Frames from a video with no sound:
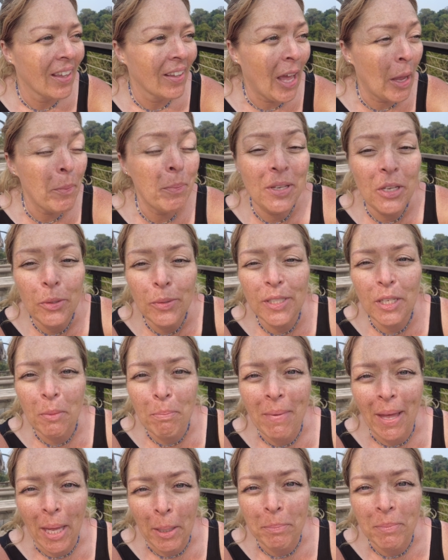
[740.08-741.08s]
I've been
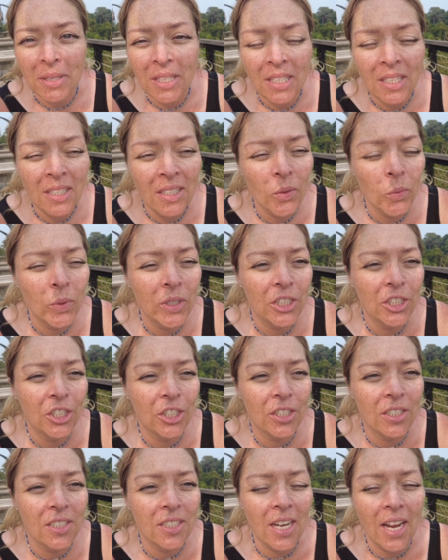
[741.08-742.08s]
using MapMe,
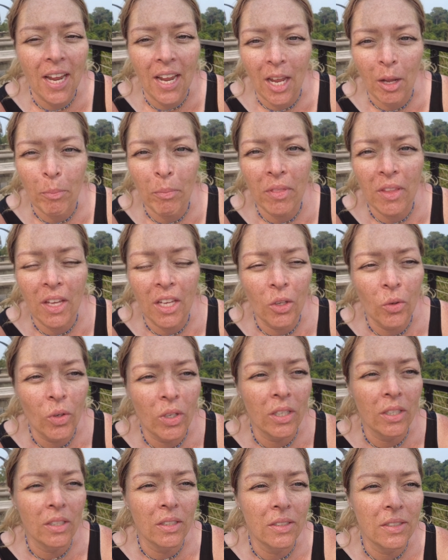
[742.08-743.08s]
which is an app that you
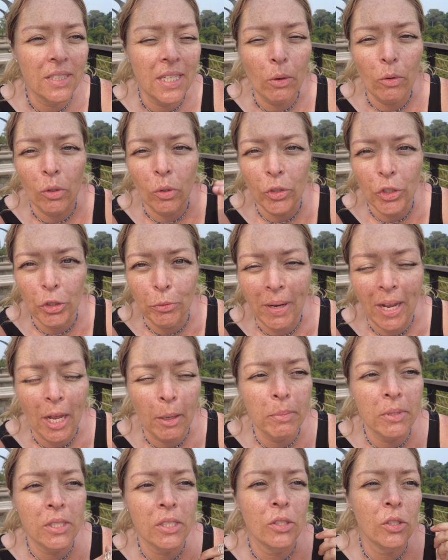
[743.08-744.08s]
can download your
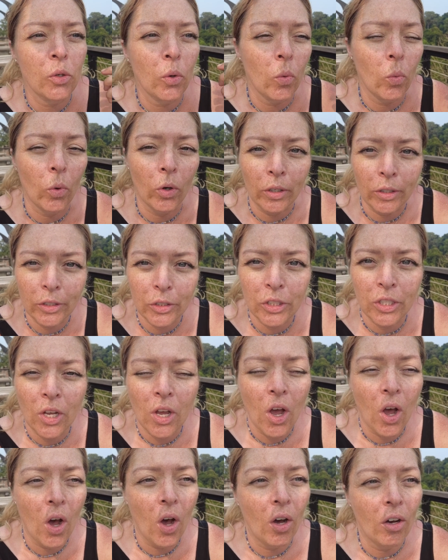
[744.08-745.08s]
maps so it works
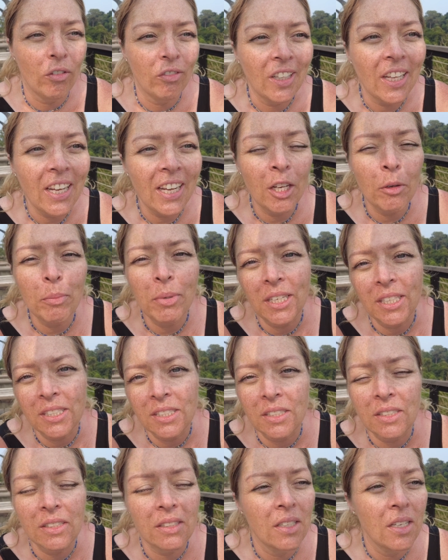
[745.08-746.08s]
offline
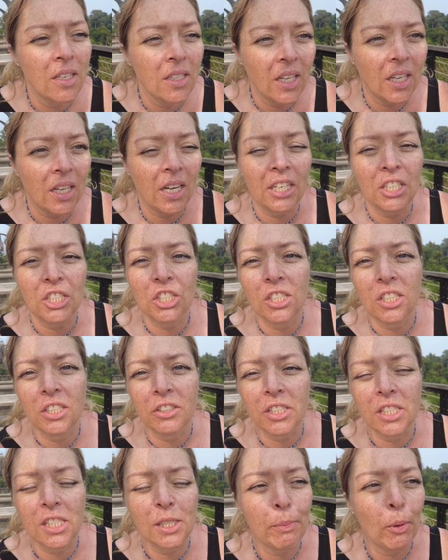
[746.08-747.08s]
because connection
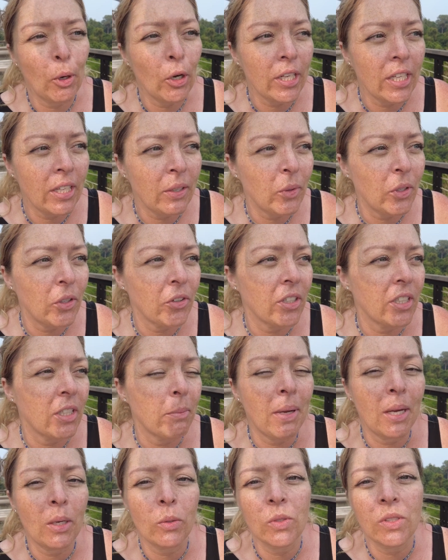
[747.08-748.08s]
here is spotty when you're in the
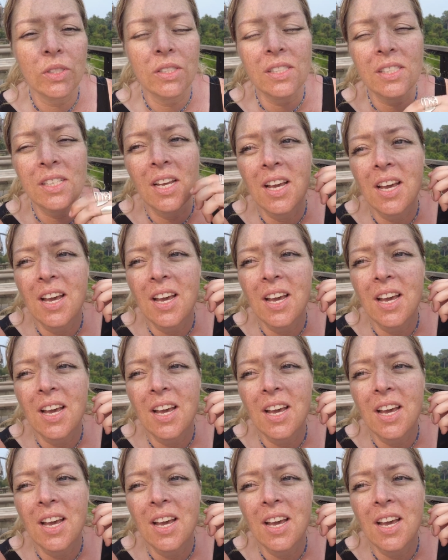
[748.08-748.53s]
mountains.